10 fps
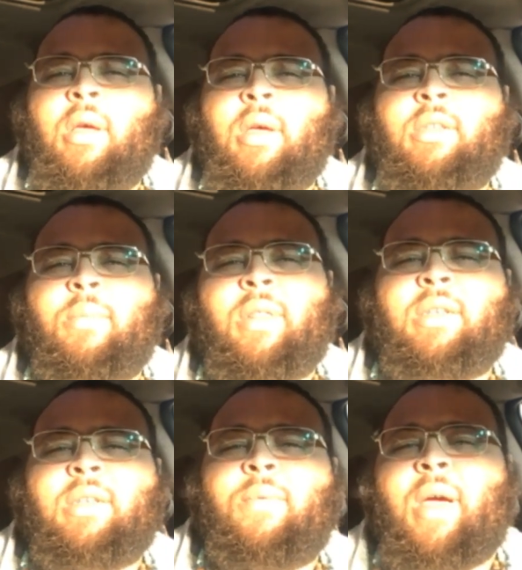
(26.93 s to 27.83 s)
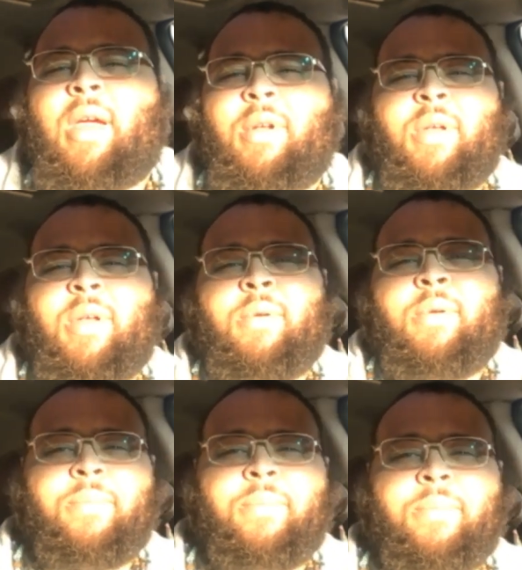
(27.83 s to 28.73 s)
It's the brother Azariah here with the
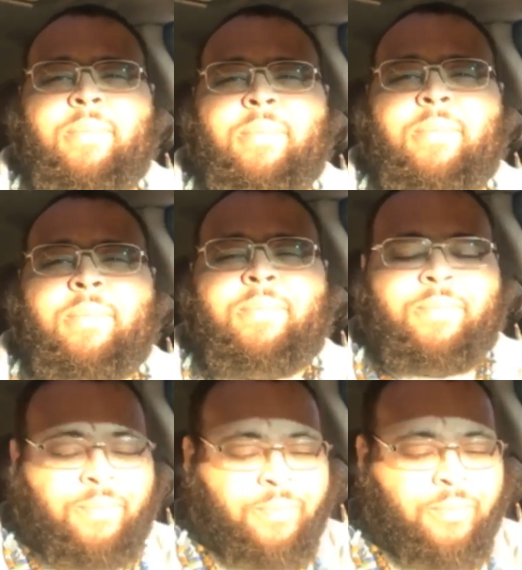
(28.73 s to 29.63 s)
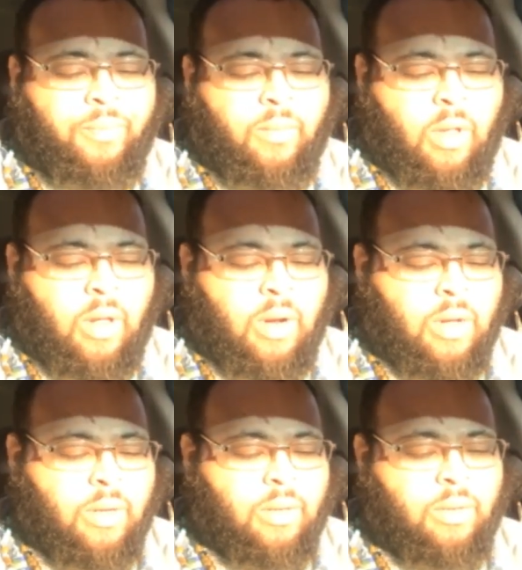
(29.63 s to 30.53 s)
Pittsburgh GMS camp. And
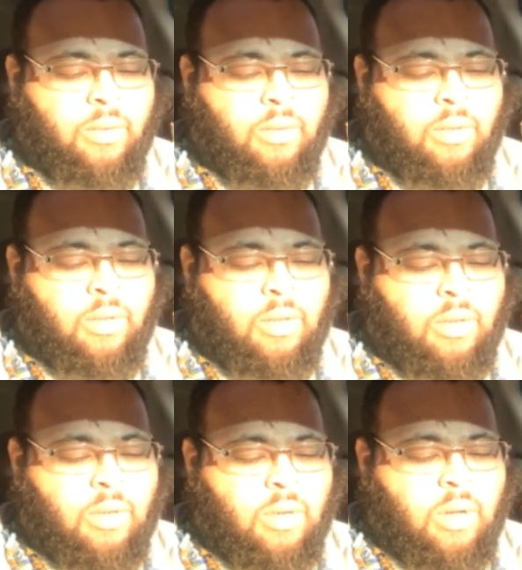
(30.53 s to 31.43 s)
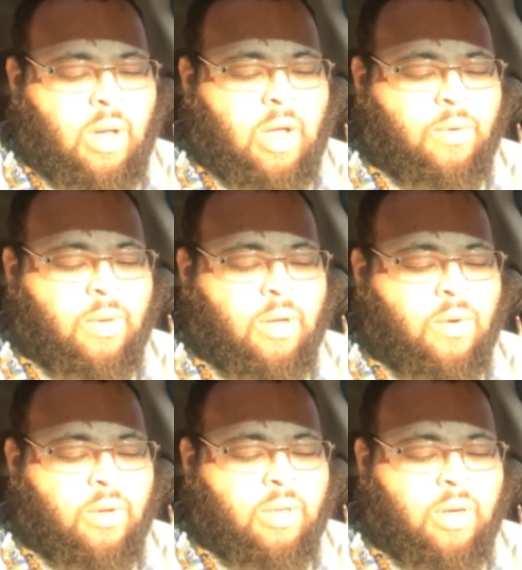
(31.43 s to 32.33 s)
I just want to
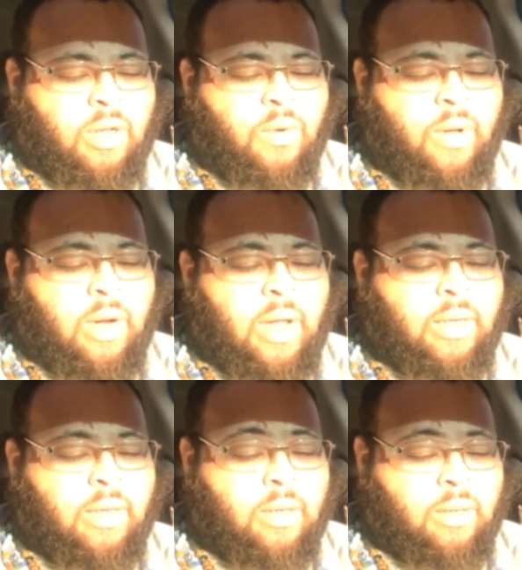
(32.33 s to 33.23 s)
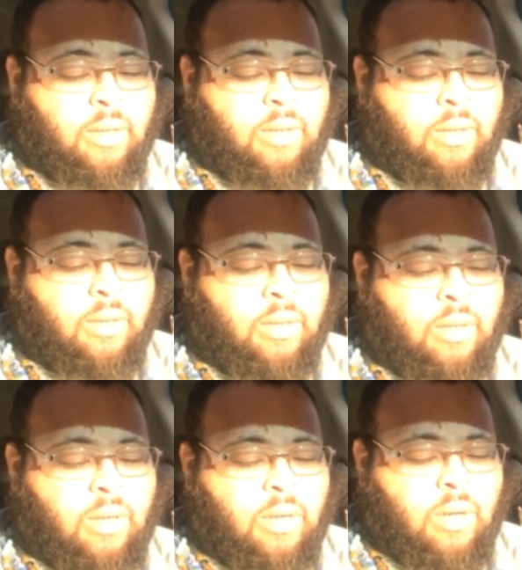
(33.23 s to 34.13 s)
go into this quick lesson.
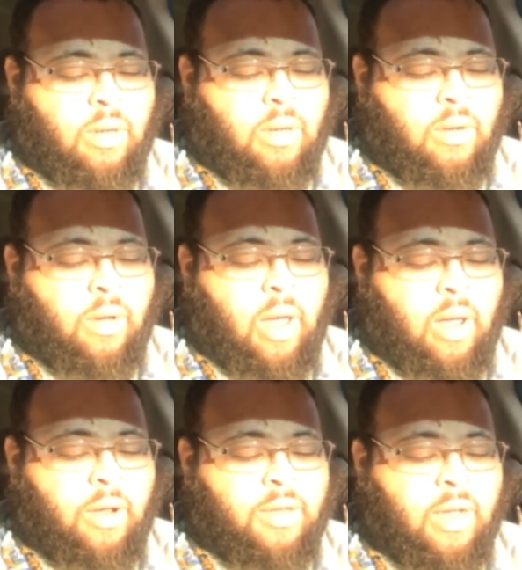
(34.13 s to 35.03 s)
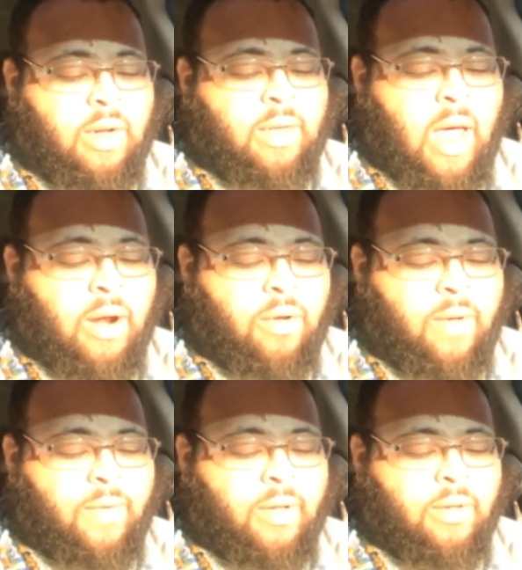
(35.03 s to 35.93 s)
Okay, and you see the title
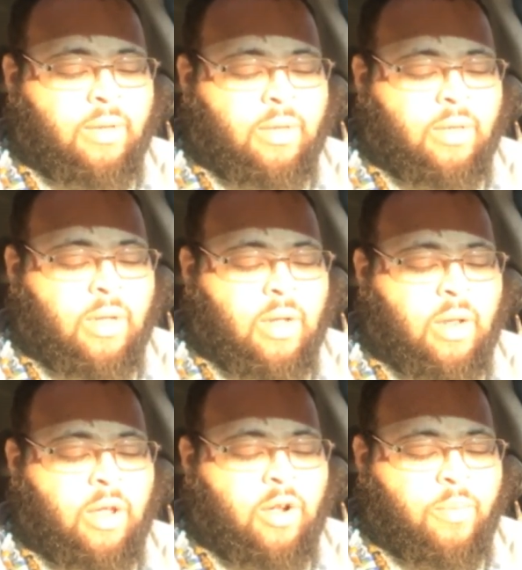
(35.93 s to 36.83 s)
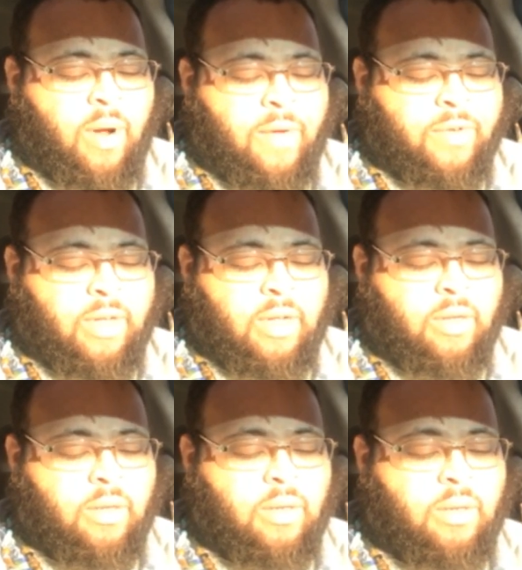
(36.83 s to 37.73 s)
of it. It's the Year of Prophecy.
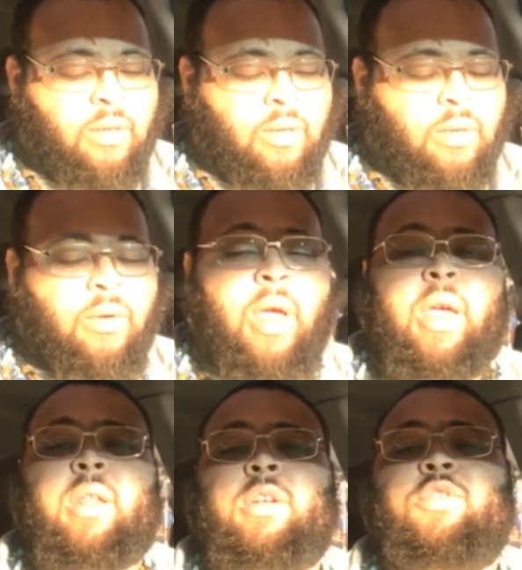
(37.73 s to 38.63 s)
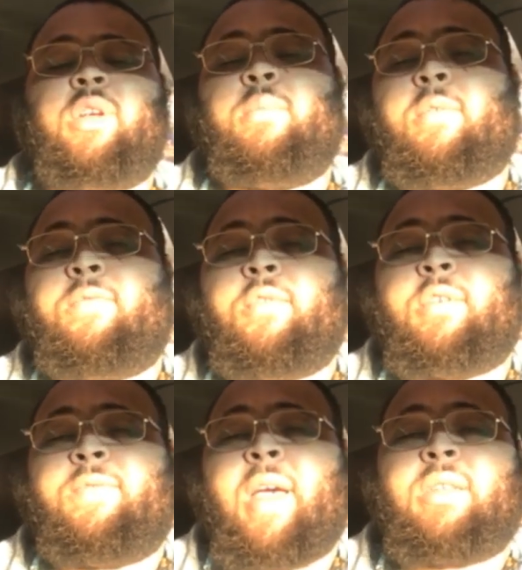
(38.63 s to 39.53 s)
Okay, in a dream of
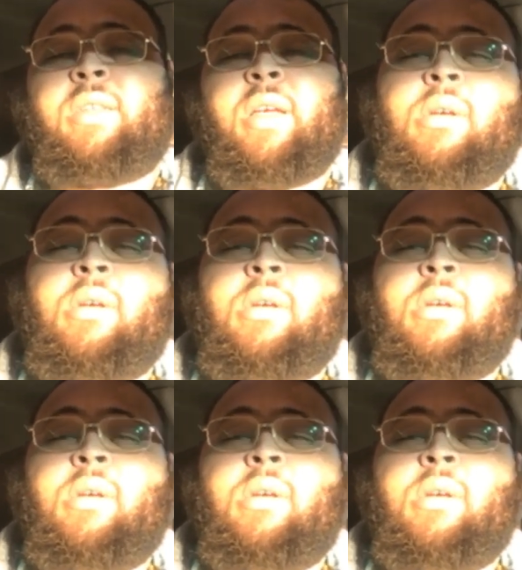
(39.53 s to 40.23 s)
forced vaccinations.